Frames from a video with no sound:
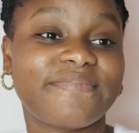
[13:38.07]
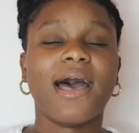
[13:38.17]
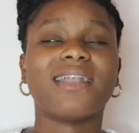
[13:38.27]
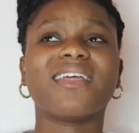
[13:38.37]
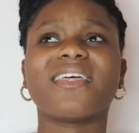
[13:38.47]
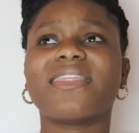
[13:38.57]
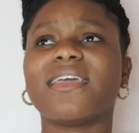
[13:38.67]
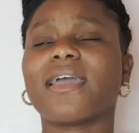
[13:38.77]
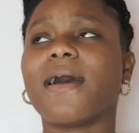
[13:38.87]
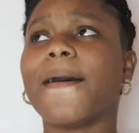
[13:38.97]
Another
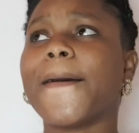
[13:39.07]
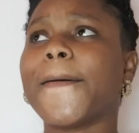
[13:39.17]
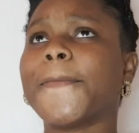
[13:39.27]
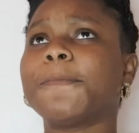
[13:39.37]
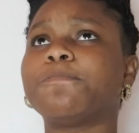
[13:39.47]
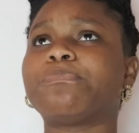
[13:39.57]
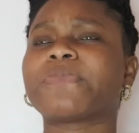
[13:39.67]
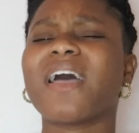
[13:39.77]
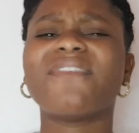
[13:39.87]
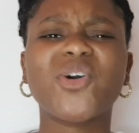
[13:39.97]
thing,
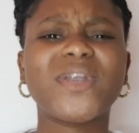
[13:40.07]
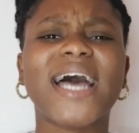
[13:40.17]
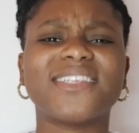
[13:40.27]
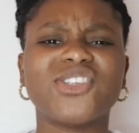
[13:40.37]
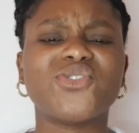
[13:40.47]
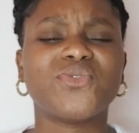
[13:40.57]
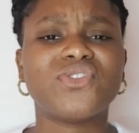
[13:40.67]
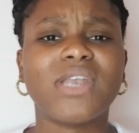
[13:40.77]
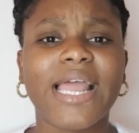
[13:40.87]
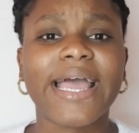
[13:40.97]
have a good attitude
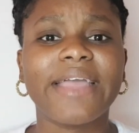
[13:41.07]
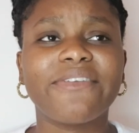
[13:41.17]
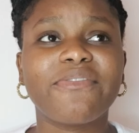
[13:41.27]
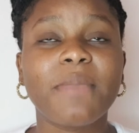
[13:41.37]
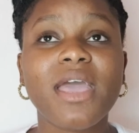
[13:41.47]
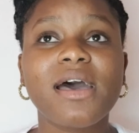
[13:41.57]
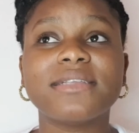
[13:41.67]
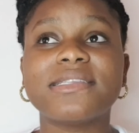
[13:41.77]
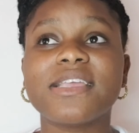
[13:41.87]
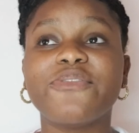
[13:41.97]
to life, because
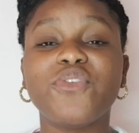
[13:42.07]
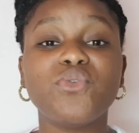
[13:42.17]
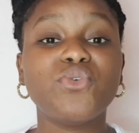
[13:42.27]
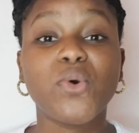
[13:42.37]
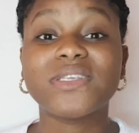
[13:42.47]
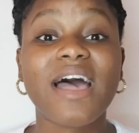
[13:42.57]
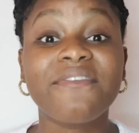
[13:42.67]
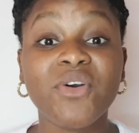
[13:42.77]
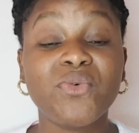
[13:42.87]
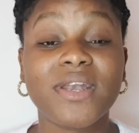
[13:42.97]
if you don't
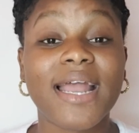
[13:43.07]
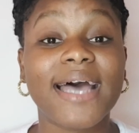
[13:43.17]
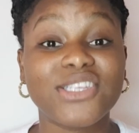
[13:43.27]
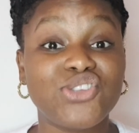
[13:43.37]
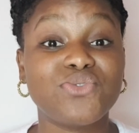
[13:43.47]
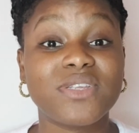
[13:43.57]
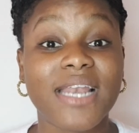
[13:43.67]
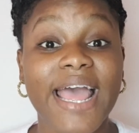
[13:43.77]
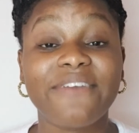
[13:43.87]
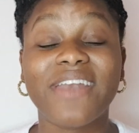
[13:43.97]
have a good attitude to
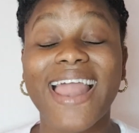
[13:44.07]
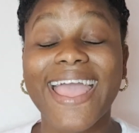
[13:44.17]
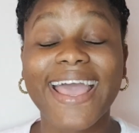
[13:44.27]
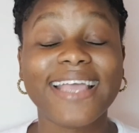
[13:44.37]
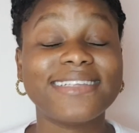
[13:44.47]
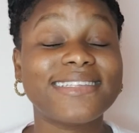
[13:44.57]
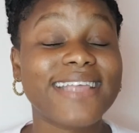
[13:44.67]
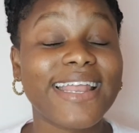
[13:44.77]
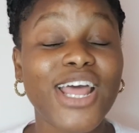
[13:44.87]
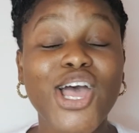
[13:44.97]
life, like I
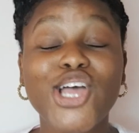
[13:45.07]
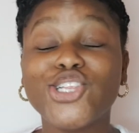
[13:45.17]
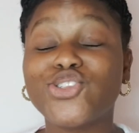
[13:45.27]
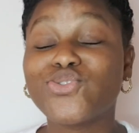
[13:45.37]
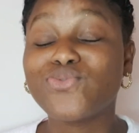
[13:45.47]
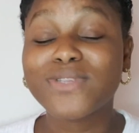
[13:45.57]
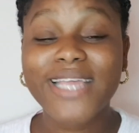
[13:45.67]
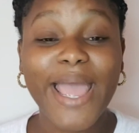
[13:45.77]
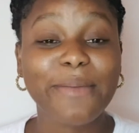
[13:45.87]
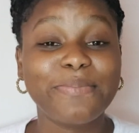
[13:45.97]
said 2
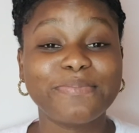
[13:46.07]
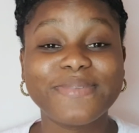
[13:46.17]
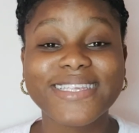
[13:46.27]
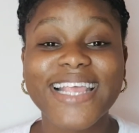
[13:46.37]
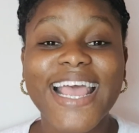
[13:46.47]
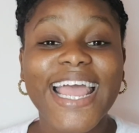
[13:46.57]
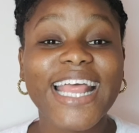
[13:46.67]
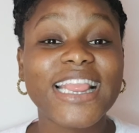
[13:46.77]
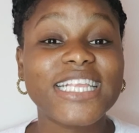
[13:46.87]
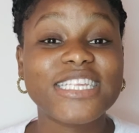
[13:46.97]
times
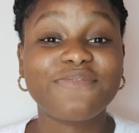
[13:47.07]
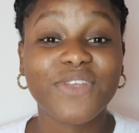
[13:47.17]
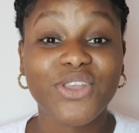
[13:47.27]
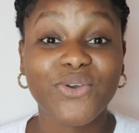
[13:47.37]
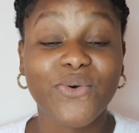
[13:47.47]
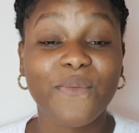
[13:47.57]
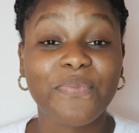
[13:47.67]
in this video,